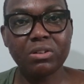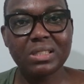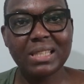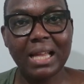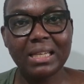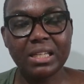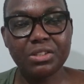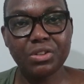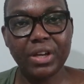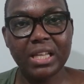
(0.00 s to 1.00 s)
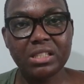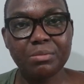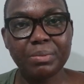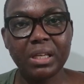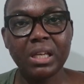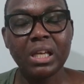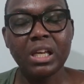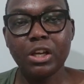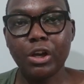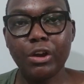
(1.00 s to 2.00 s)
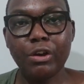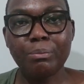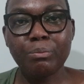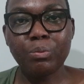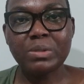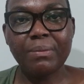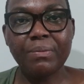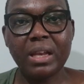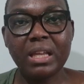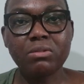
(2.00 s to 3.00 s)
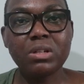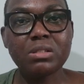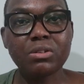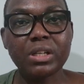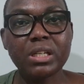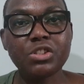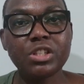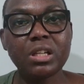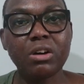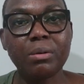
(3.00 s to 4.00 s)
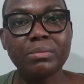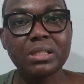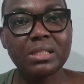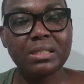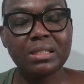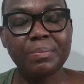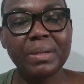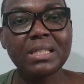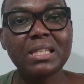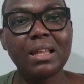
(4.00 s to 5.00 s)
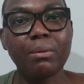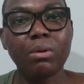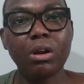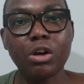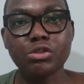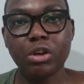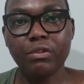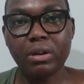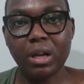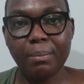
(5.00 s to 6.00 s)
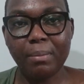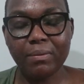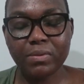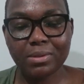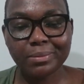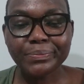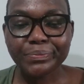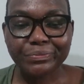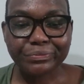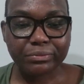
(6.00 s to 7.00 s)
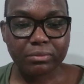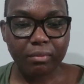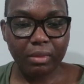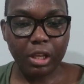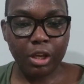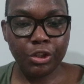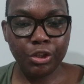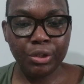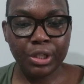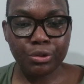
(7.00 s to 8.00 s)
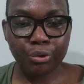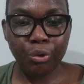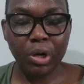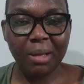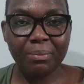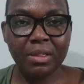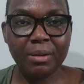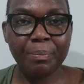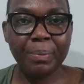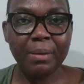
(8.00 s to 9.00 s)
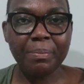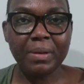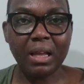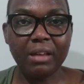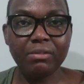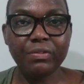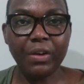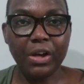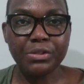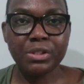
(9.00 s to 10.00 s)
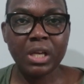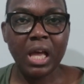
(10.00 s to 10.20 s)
standing. So it has to be an illness or condition, disability that will last over 9 months. You need to call up the PIP line first